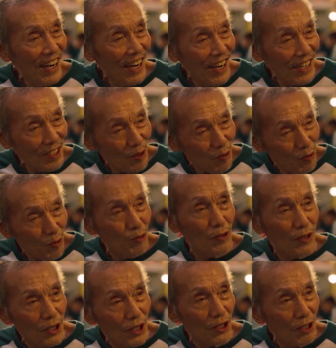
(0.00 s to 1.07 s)
walks
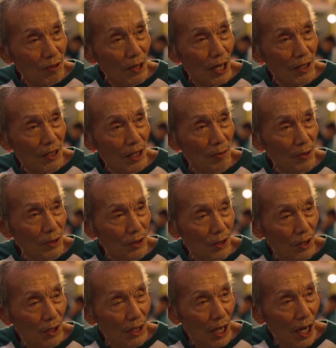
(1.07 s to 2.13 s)
around looking for his
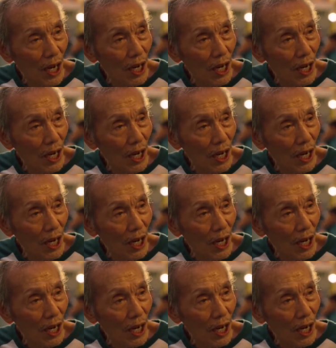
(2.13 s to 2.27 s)
house.